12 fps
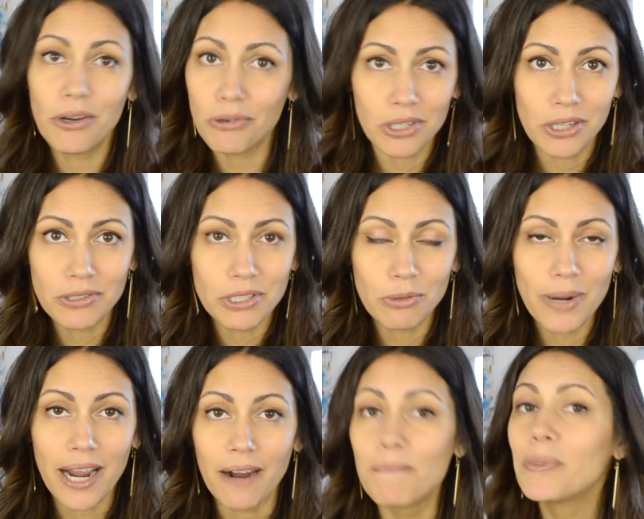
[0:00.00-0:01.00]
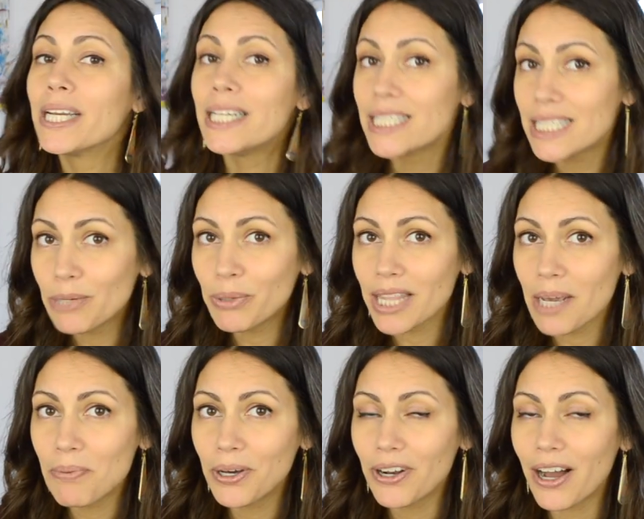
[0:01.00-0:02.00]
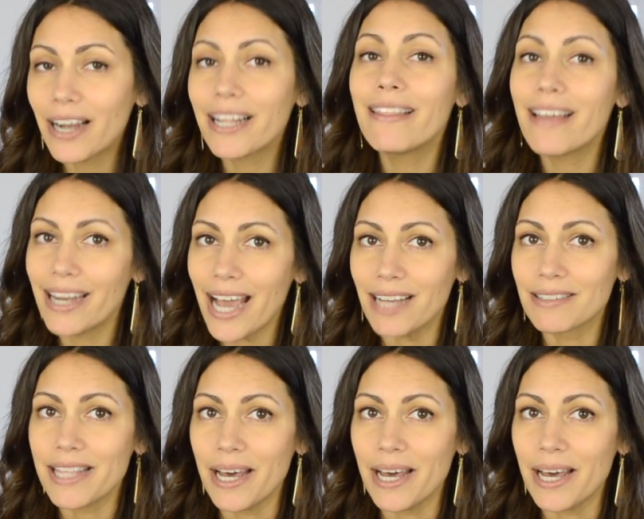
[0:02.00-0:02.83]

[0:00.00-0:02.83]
own clothes to wear. See what they put on and then ask